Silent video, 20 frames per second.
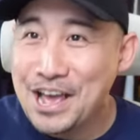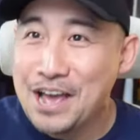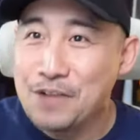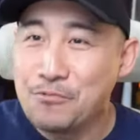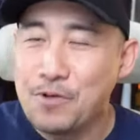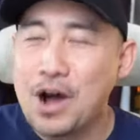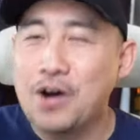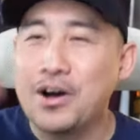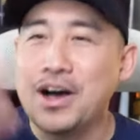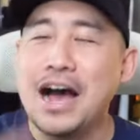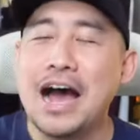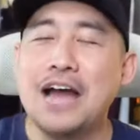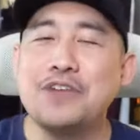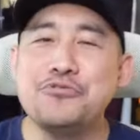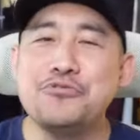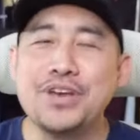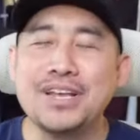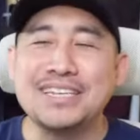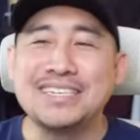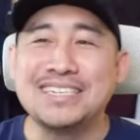Well,
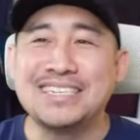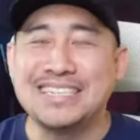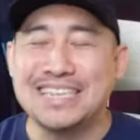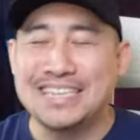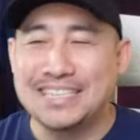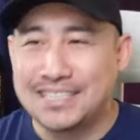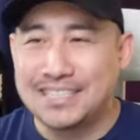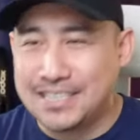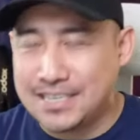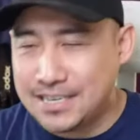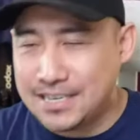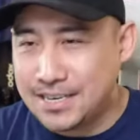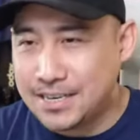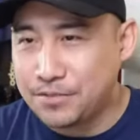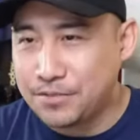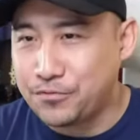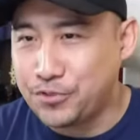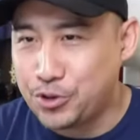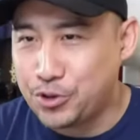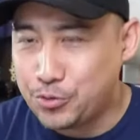160
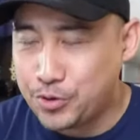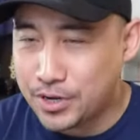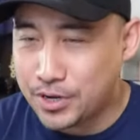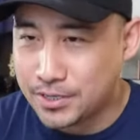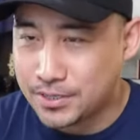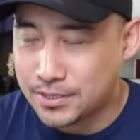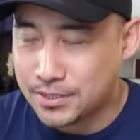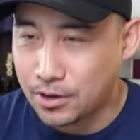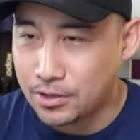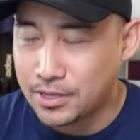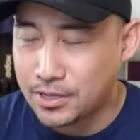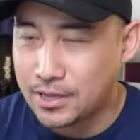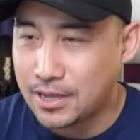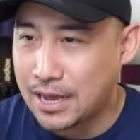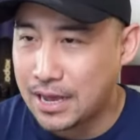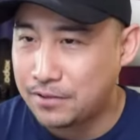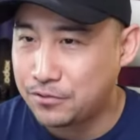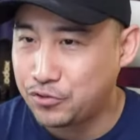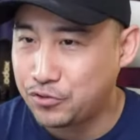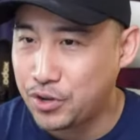viewers on the
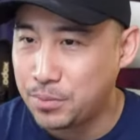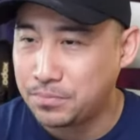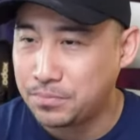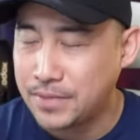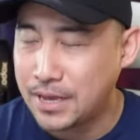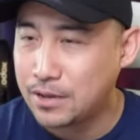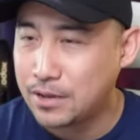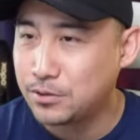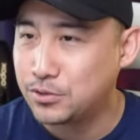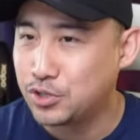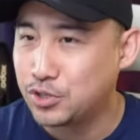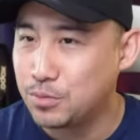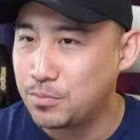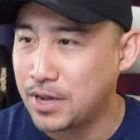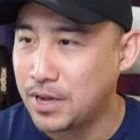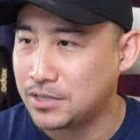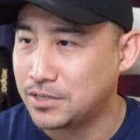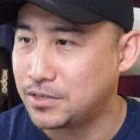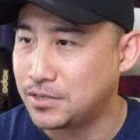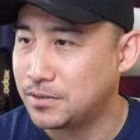live stream. Thank you so
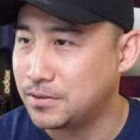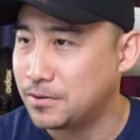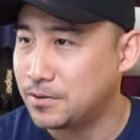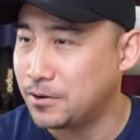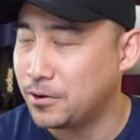much.